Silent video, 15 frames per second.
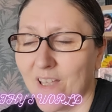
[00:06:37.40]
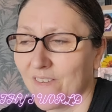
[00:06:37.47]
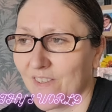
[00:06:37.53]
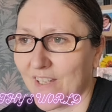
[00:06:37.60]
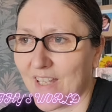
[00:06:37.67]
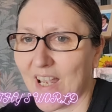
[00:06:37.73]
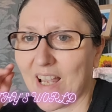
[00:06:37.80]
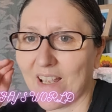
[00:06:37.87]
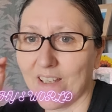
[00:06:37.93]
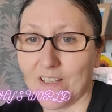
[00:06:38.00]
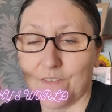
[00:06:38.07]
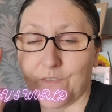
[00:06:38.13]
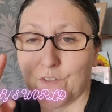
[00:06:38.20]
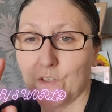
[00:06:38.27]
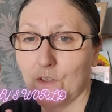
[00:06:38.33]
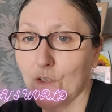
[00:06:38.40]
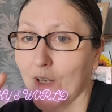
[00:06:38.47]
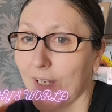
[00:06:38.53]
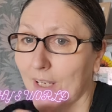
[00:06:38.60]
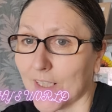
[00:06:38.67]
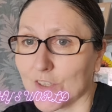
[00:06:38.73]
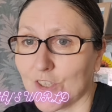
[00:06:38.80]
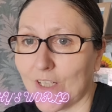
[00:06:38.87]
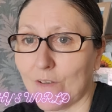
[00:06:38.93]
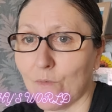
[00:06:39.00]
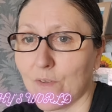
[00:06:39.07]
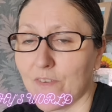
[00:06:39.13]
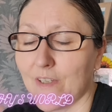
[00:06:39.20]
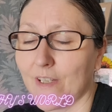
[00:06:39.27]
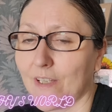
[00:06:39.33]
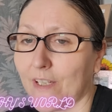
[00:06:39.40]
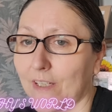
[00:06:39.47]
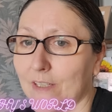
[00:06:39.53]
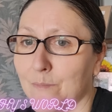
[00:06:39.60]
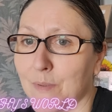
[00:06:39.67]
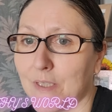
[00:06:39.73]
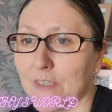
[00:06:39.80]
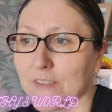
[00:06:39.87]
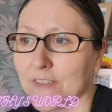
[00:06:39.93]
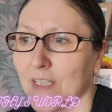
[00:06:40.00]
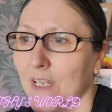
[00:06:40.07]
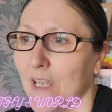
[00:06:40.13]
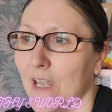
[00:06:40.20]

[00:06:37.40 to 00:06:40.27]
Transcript: The cat, if you catch out when they're lying, because